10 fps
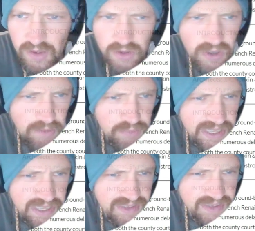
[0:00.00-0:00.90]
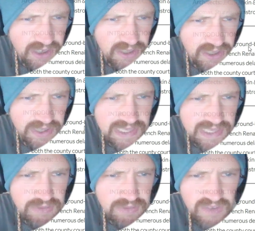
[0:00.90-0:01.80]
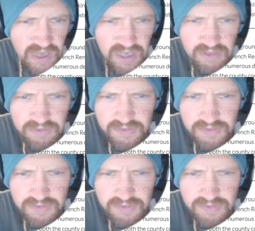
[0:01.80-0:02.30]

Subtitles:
groundbreaking didn't start until 1875.